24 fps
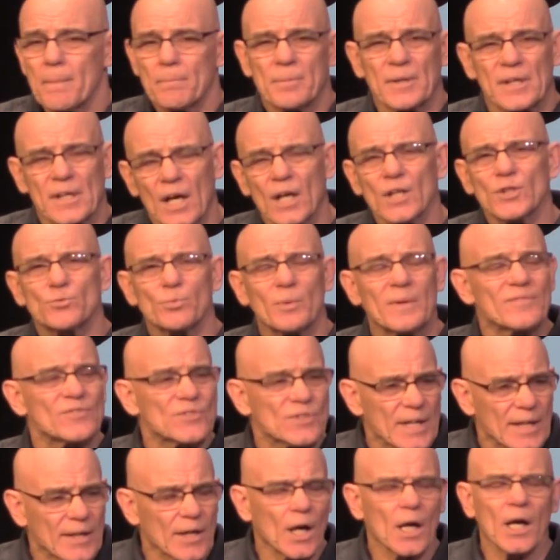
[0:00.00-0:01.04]
Because we've
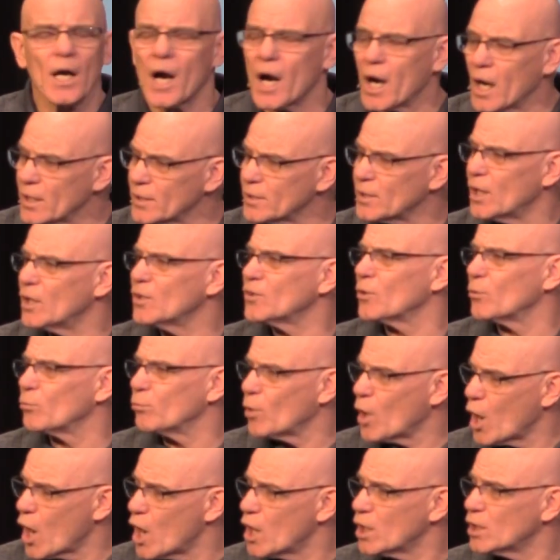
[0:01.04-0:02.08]
set our heart on the
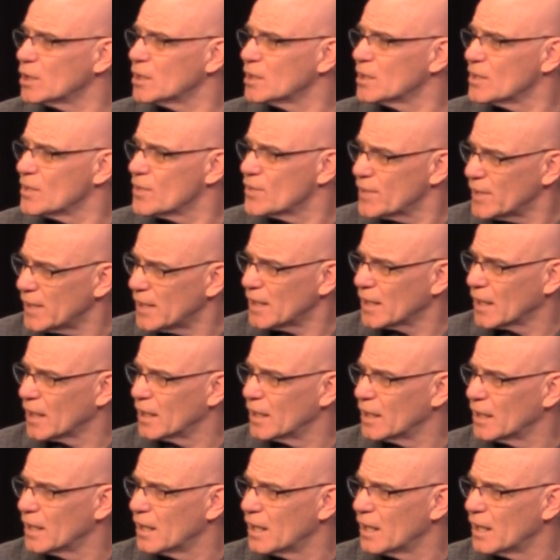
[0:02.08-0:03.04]
wrong thing,